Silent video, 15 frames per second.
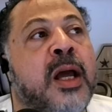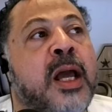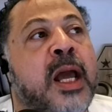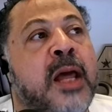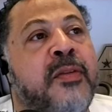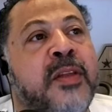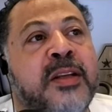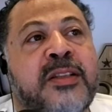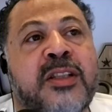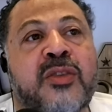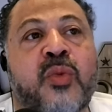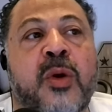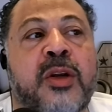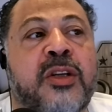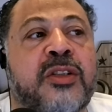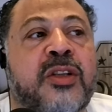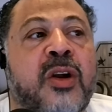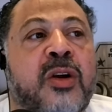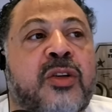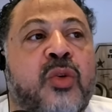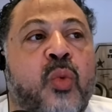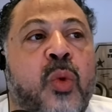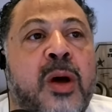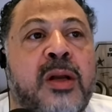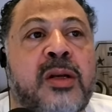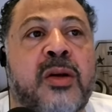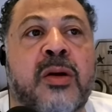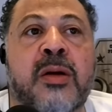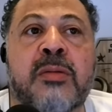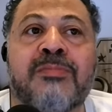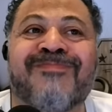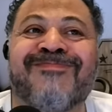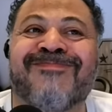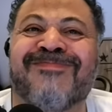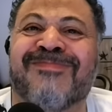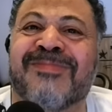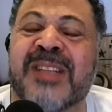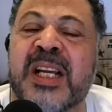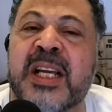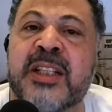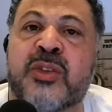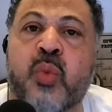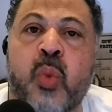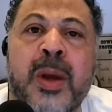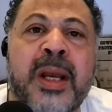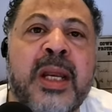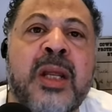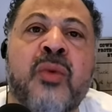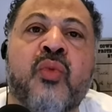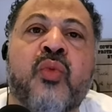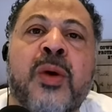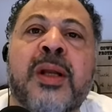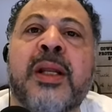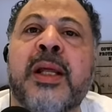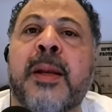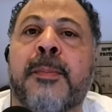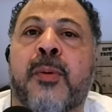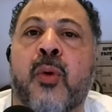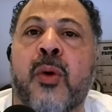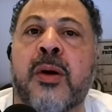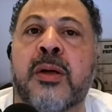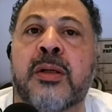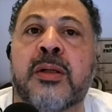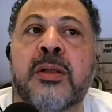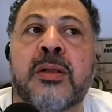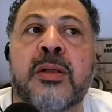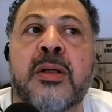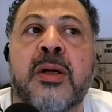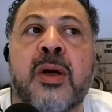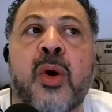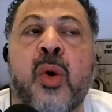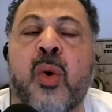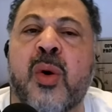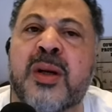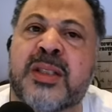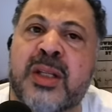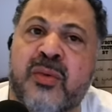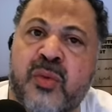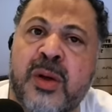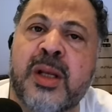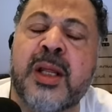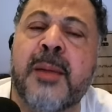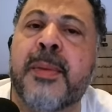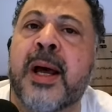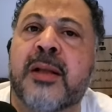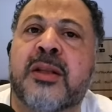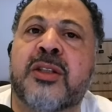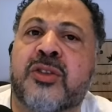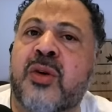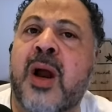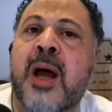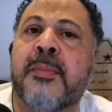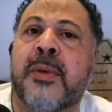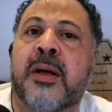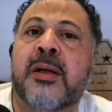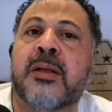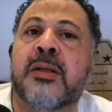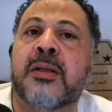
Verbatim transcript: And this is where you start to wonder is winning really important or is it really about the drama?